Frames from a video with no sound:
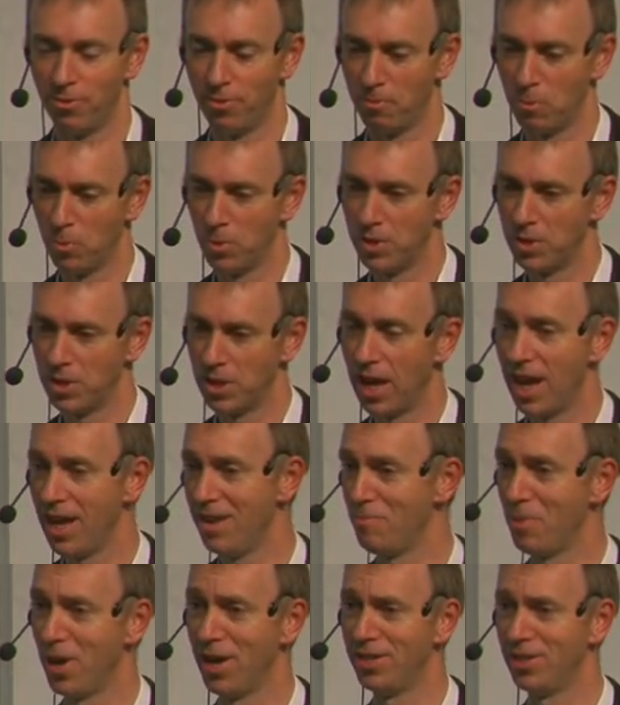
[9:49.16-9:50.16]
was
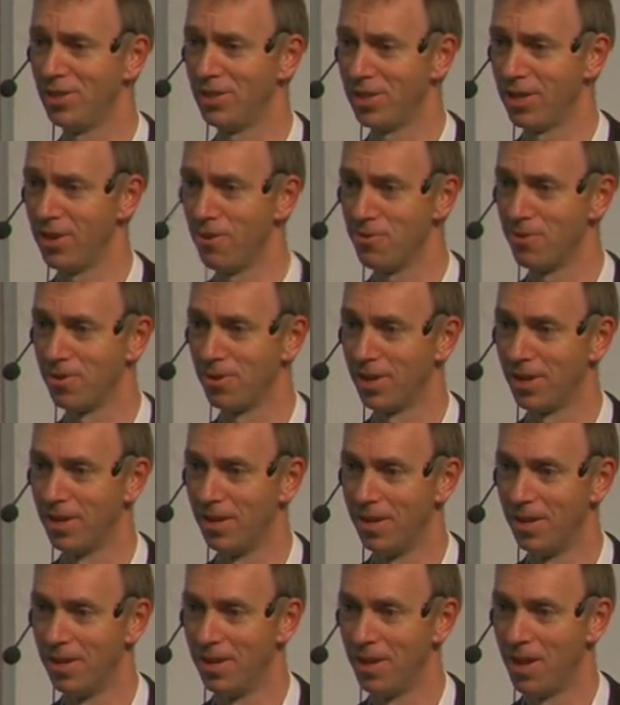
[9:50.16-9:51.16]
eight pages long.
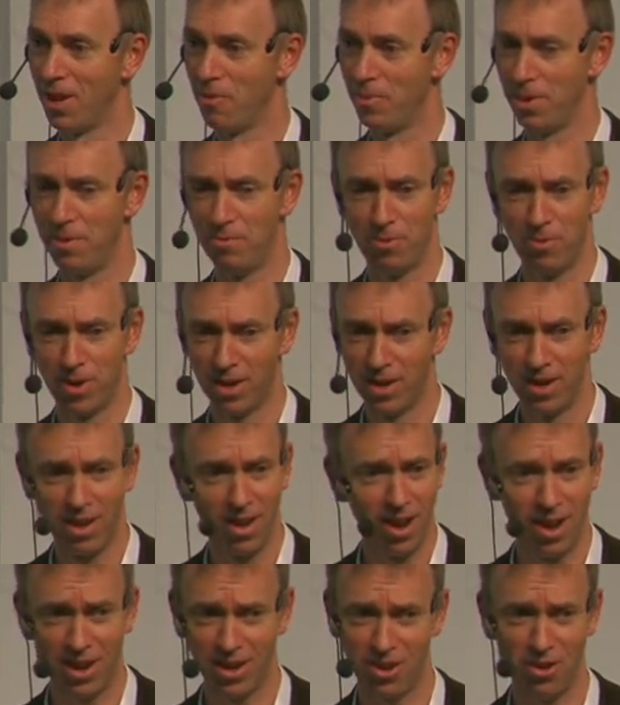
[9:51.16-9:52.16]
And people went,
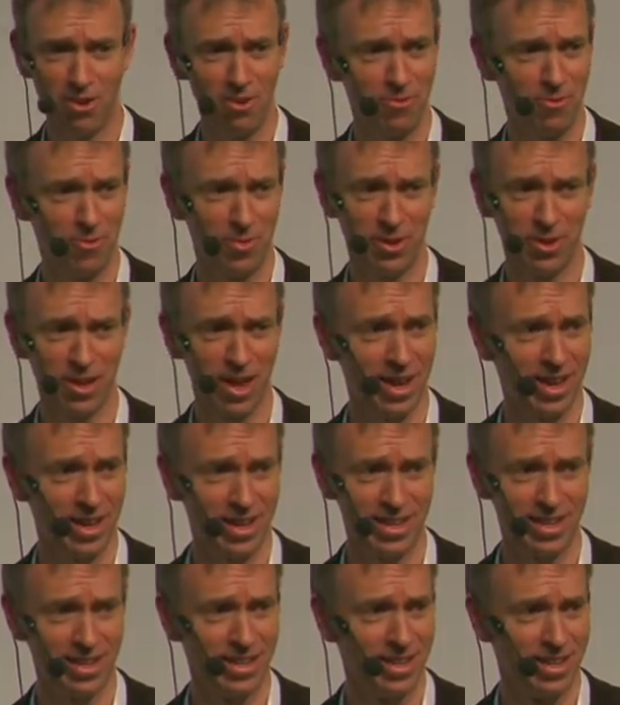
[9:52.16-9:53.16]
I can't fill that
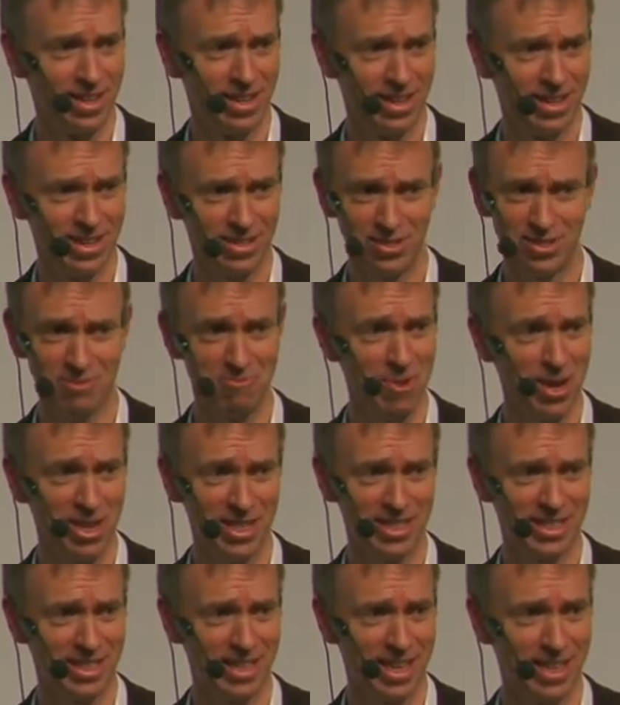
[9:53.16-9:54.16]
in. It doesn't make
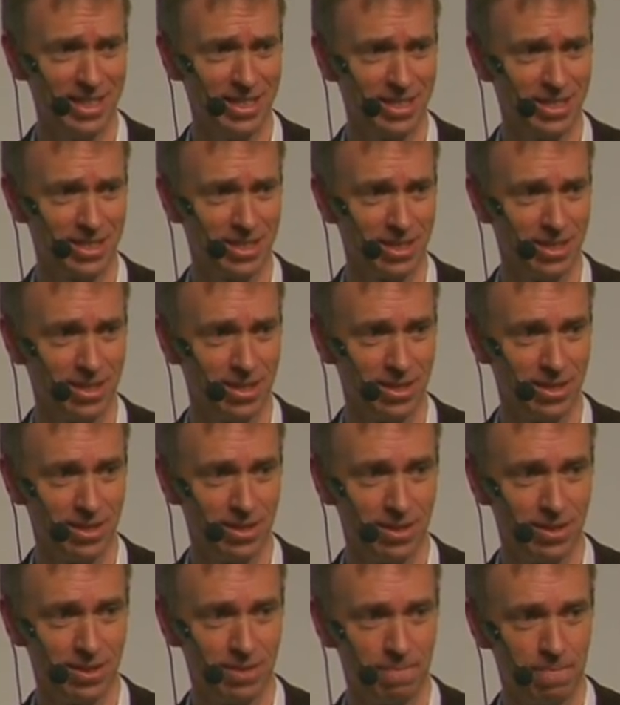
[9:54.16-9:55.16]
sense
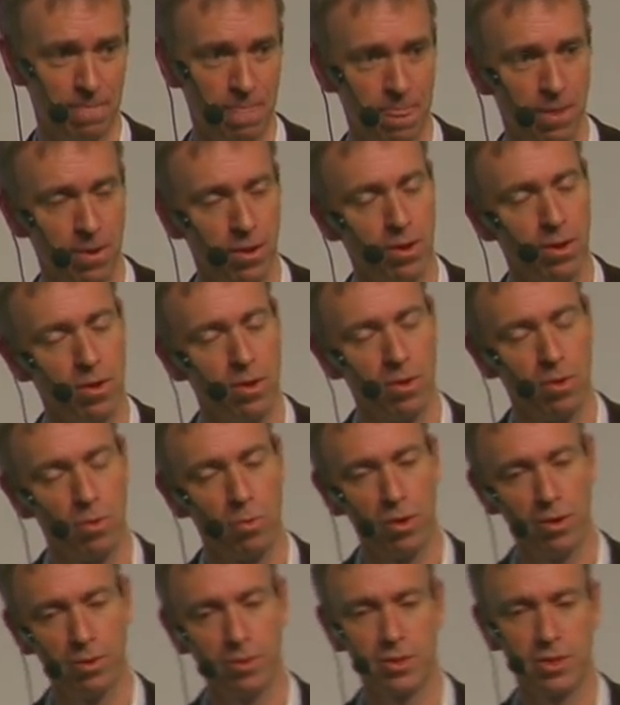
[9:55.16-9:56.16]

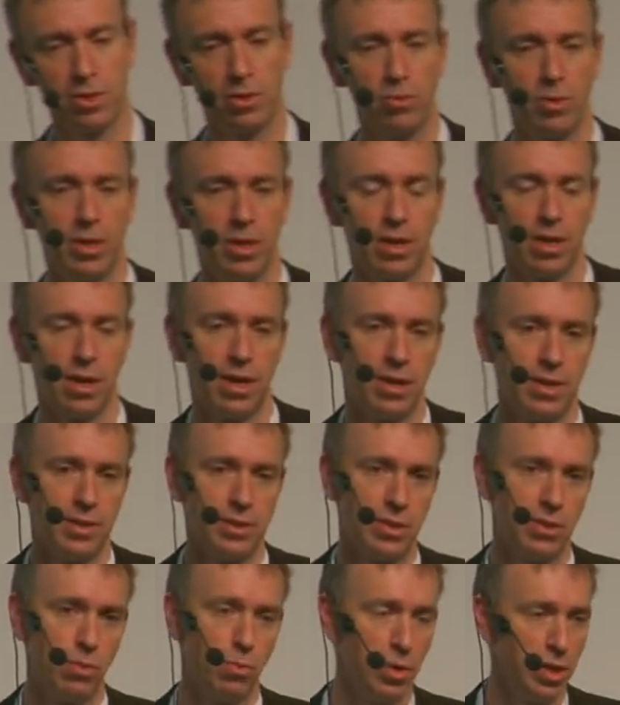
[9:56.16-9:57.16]
we also
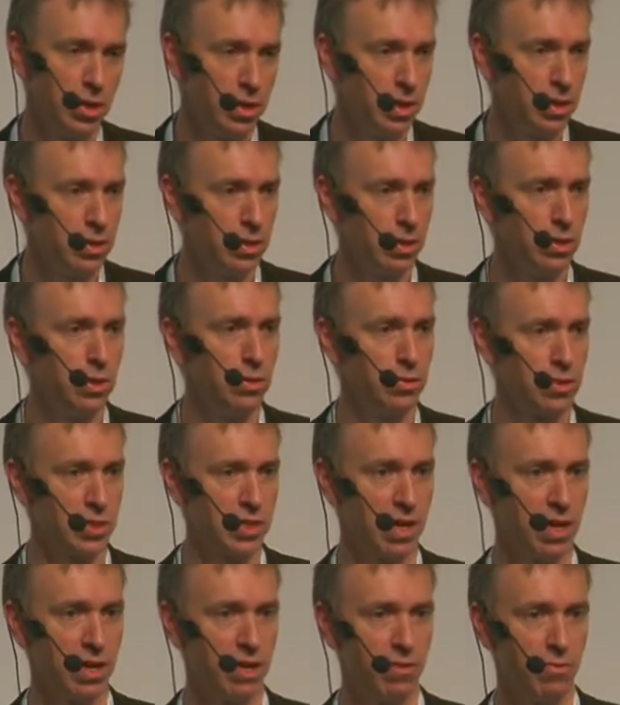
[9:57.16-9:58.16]
realized that we'd need a new
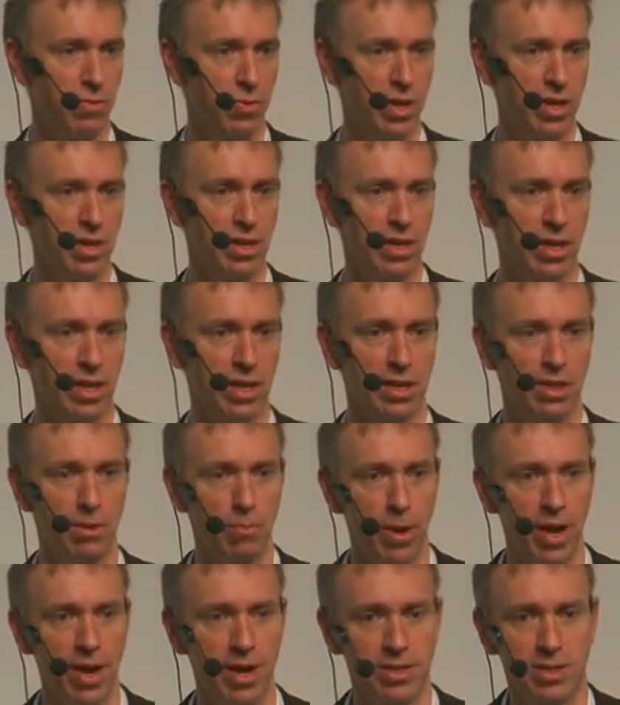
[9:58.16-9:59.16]
style of thinking. In the
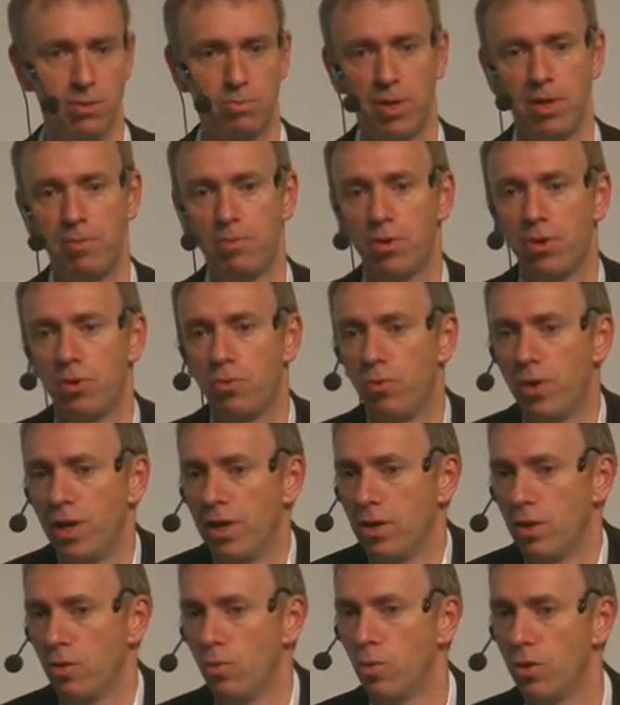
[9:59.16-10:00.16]
past, people had
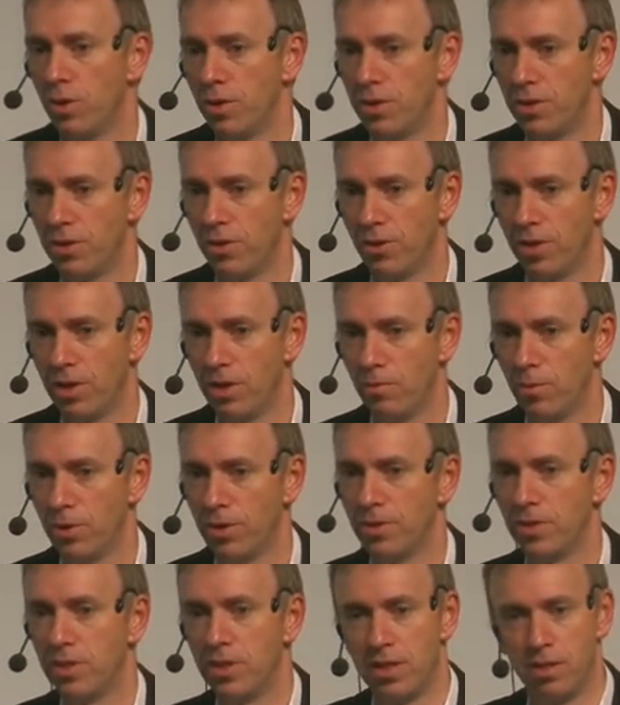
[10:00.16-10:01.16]
written a Word
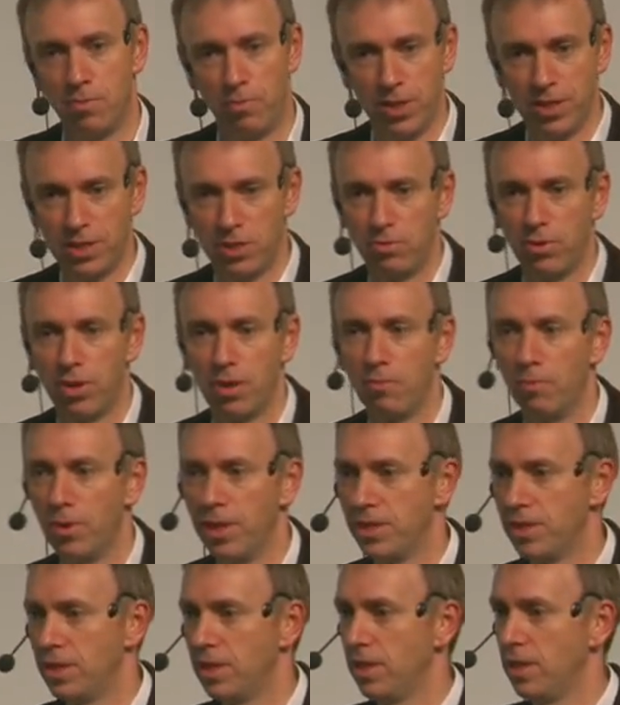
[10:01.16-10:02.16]
document, it had been to a
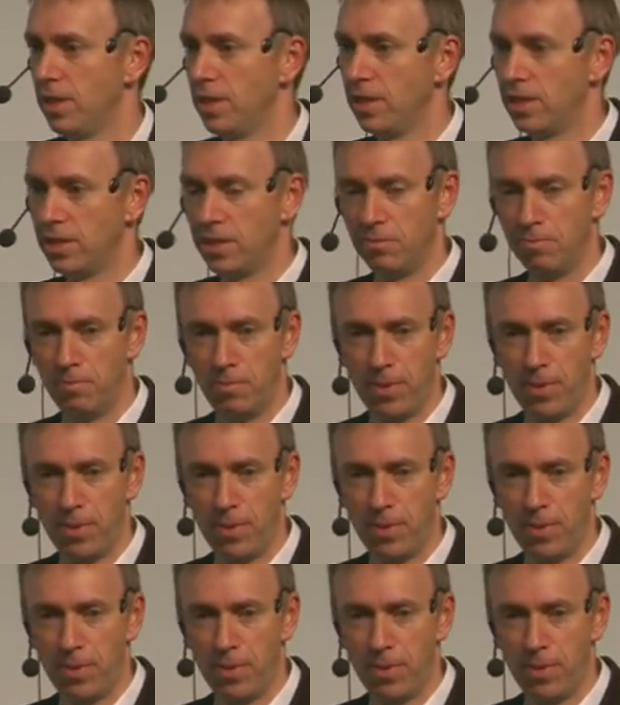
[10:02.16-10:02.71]
committee, it had